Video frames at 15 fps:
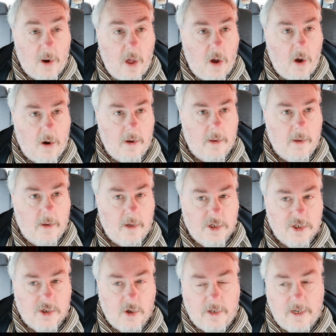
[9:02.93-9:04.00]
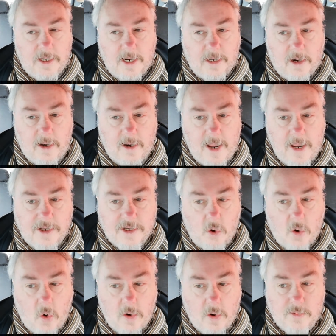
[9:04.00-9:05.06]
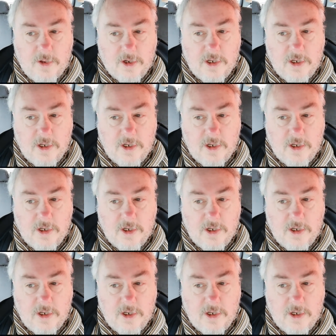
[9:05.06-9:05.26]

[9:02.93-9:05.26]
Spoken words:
along so they can get their latest orders.